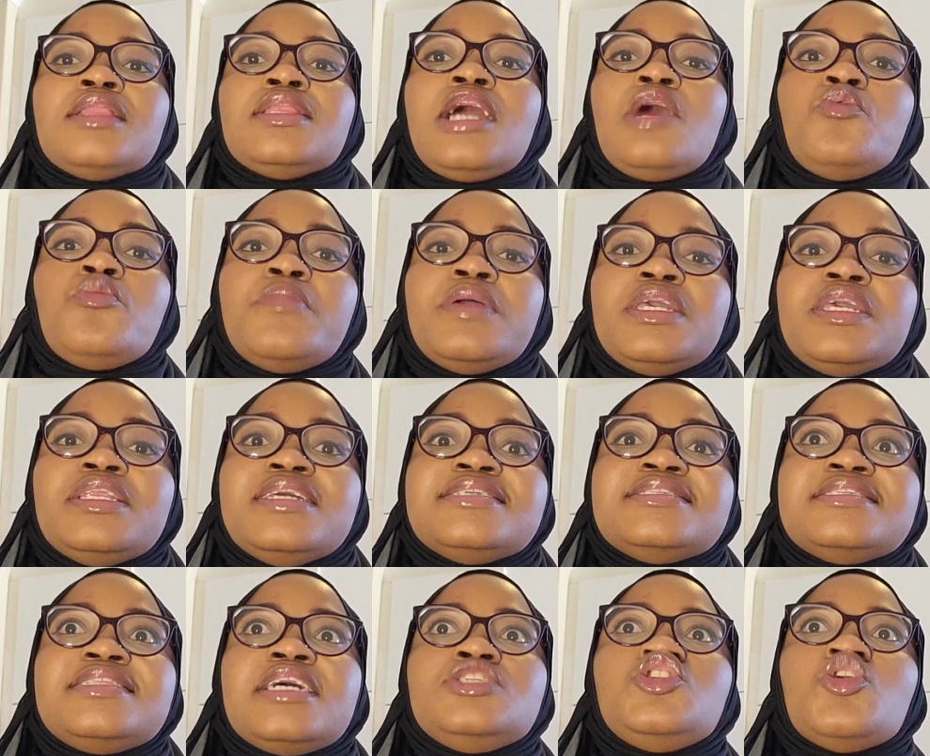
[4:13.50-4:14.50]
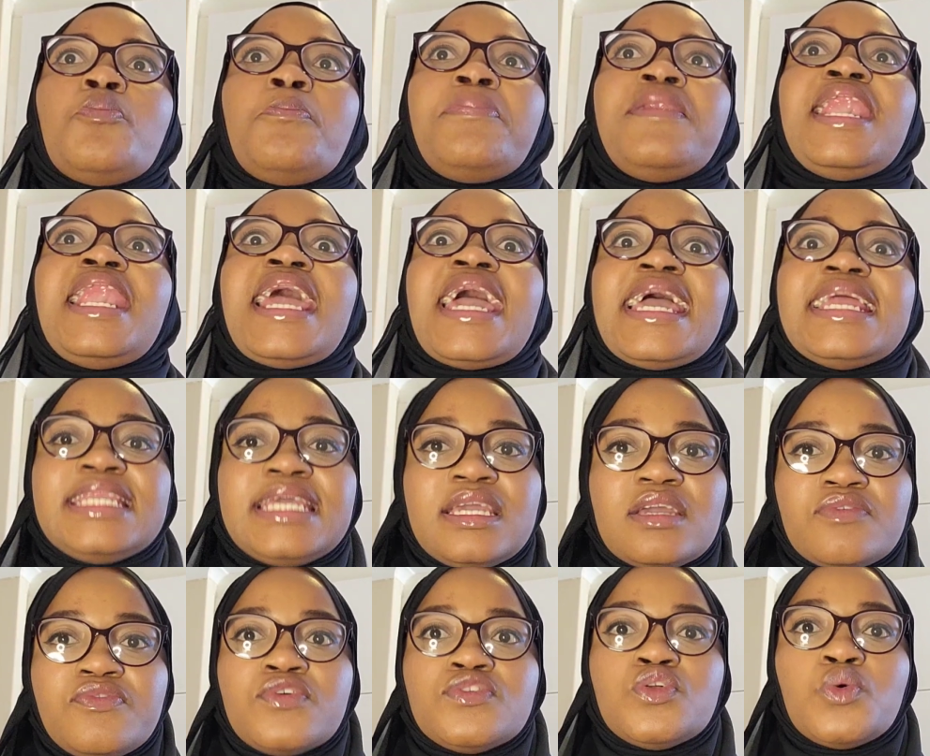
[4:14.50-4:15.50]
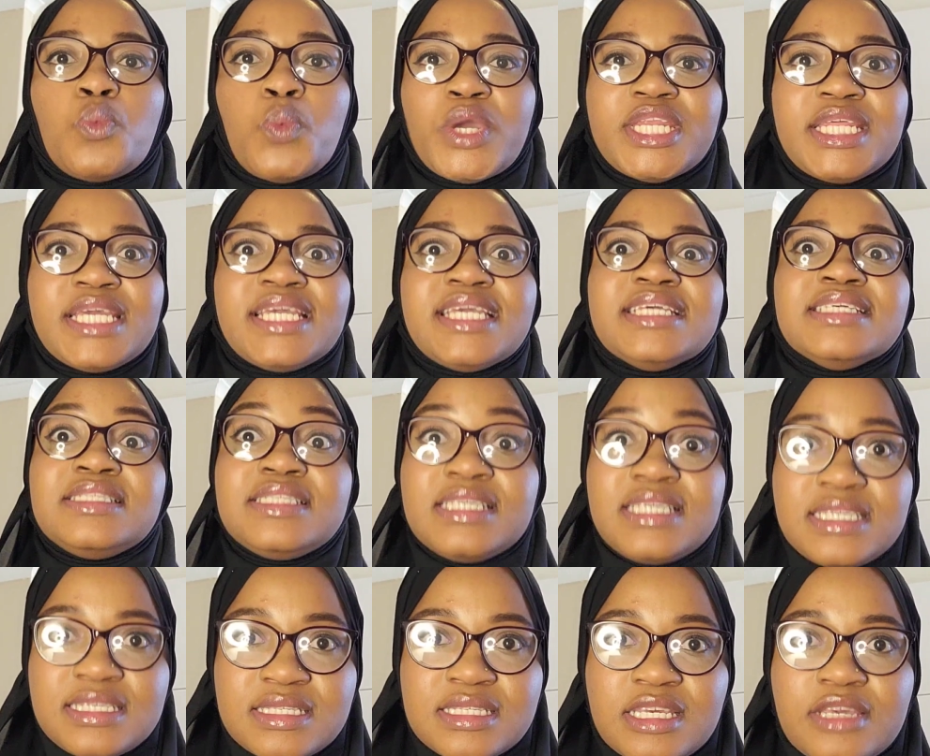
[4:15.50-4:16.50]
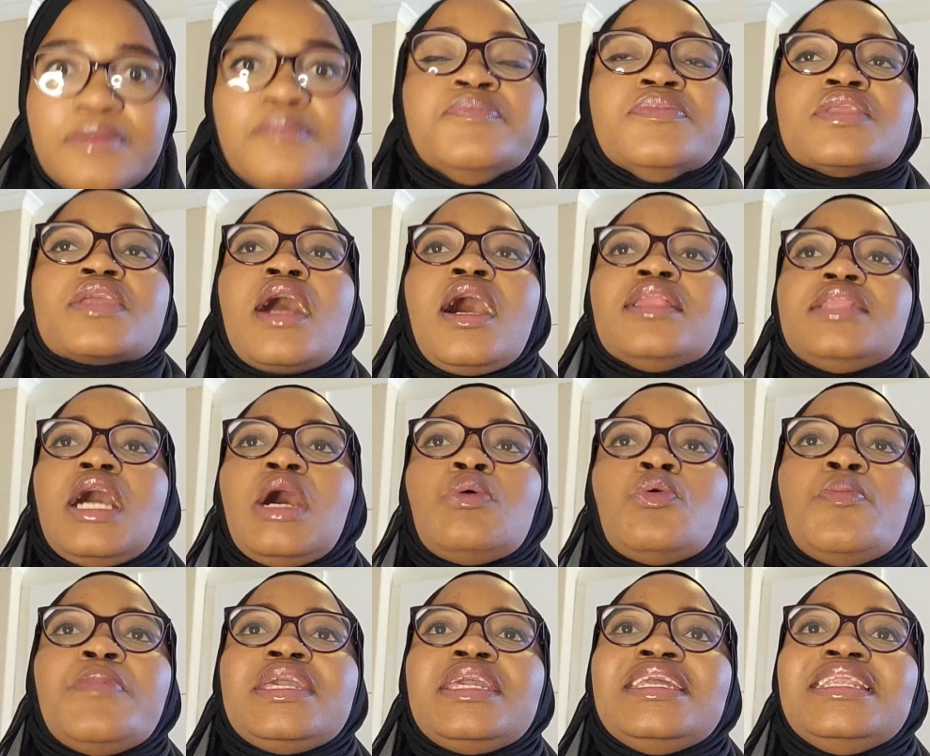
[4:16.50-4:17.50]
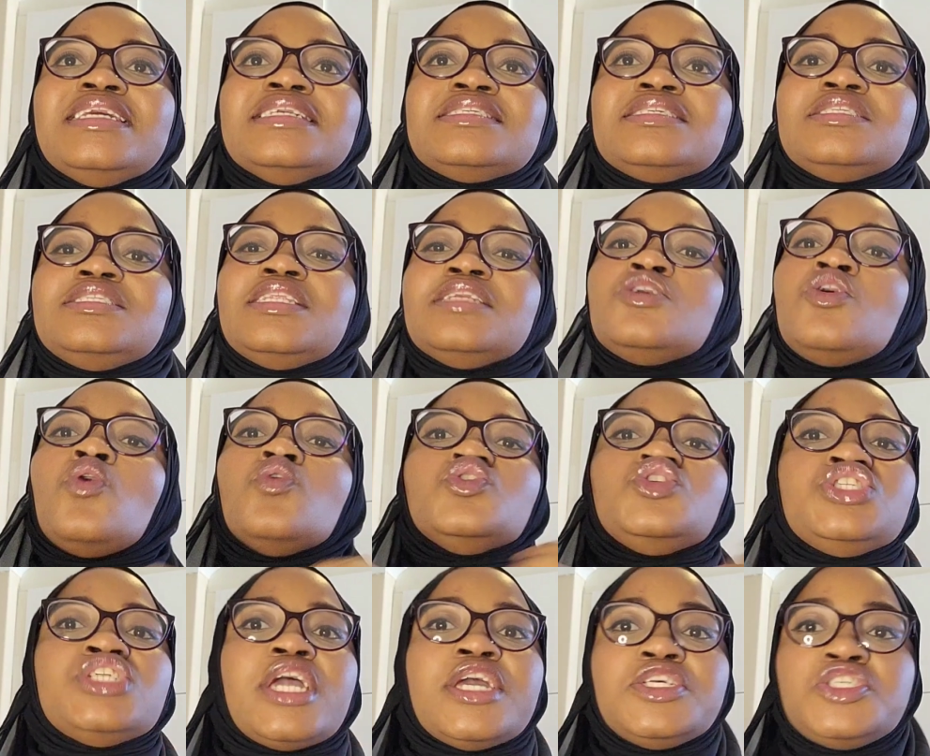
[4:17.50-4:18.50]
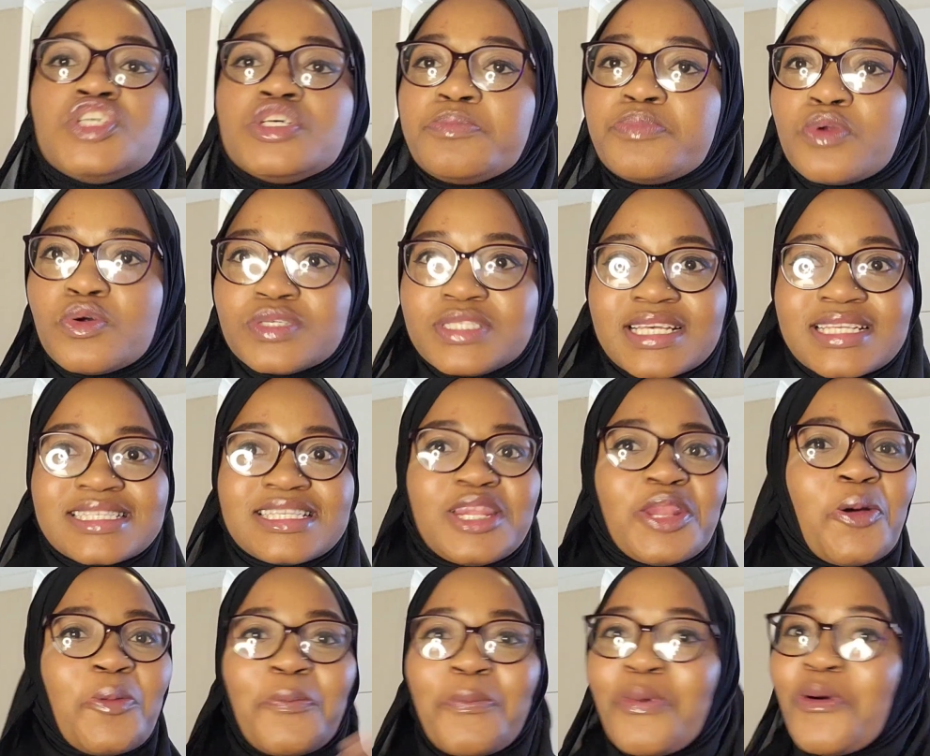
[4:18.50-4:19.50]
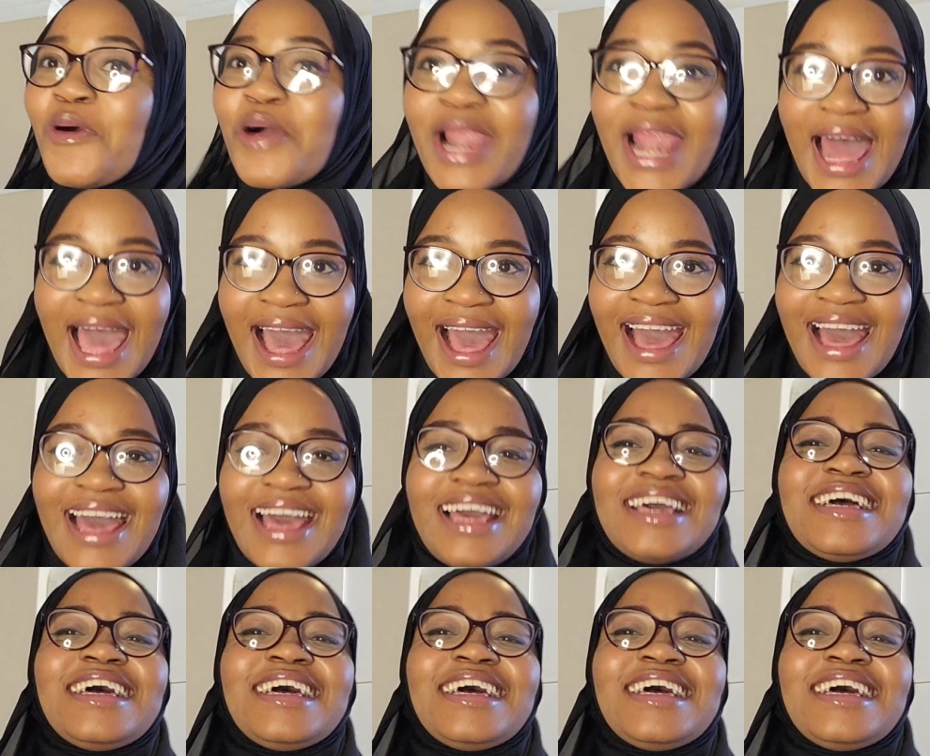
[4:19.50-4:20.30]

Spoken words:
Allah will make it easy that your planning for the wedding is easy. Allah will make it easy, the negotiation process. Lobola.